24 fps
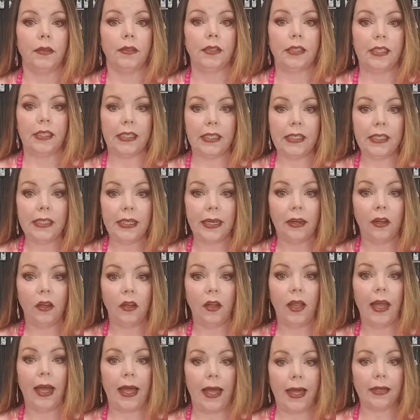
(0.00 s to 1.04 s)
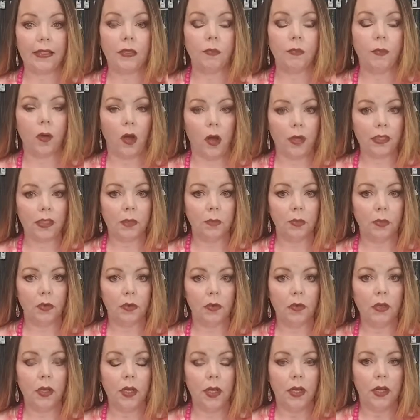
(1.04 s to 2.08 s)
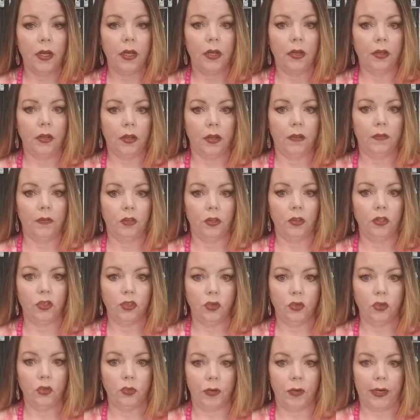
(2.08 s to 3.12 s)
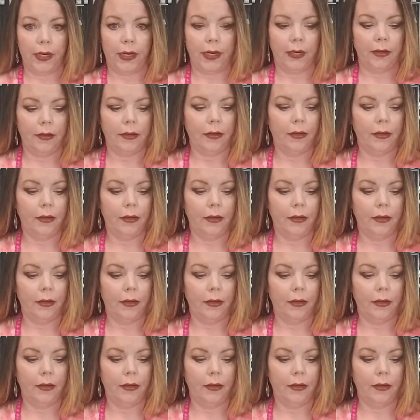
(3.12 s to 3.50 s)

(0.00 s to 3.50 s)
detail as possible of your jewelry.